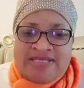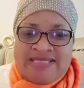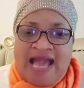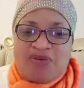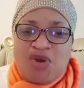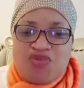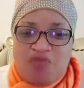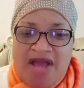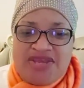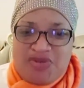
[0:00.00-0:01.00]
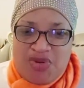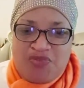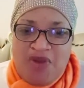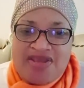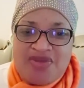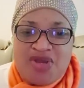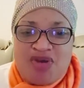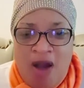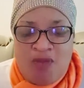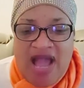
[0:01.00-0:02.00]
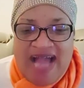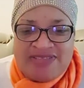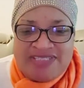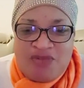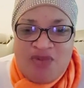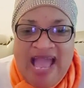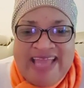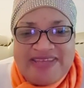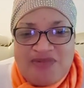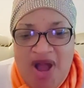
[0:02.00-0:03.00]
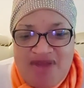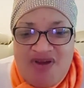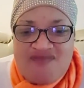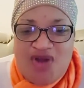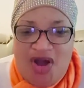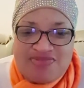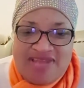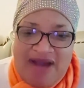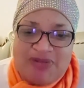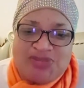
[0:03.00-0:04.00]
Yeah, good morning, good morning. We are in the word of God now,